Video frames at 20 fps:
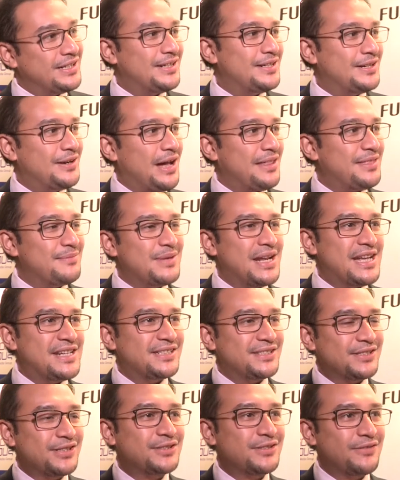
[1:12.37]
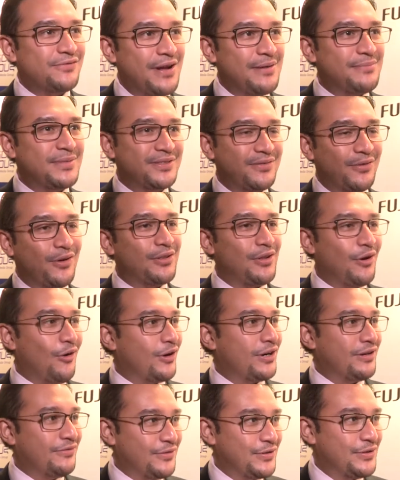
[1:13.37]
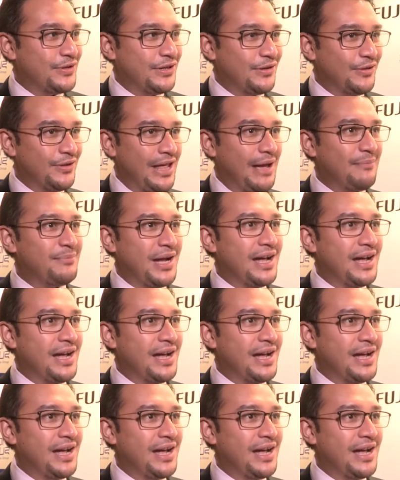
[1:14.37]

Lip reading: You know, I think Malaysia is also famous for all the hawker food and all that.